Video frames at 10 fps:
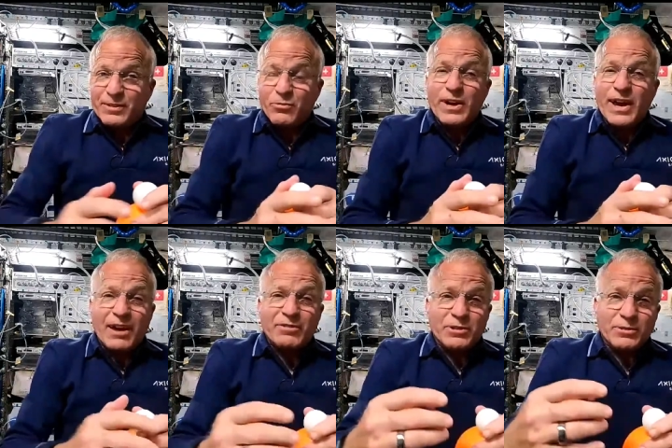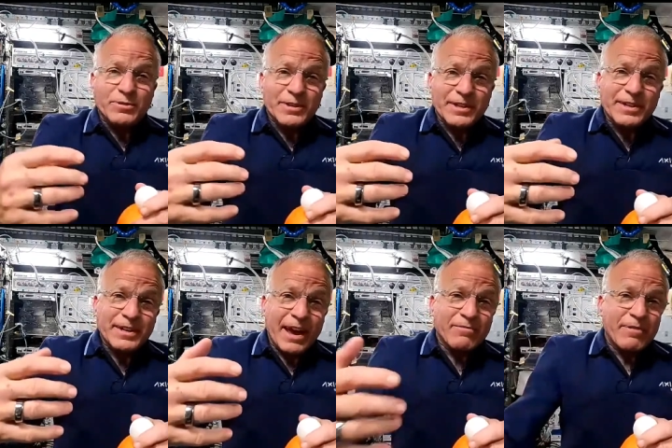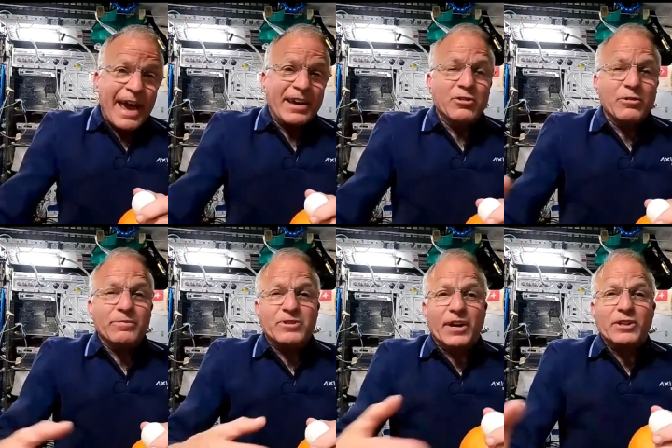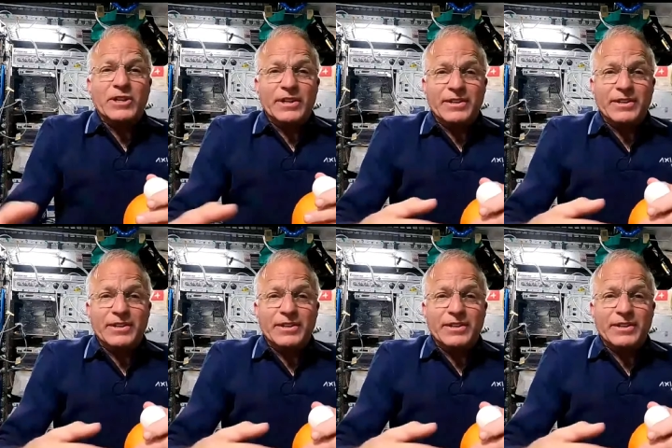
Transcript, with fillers: We have to have vacuum, suction.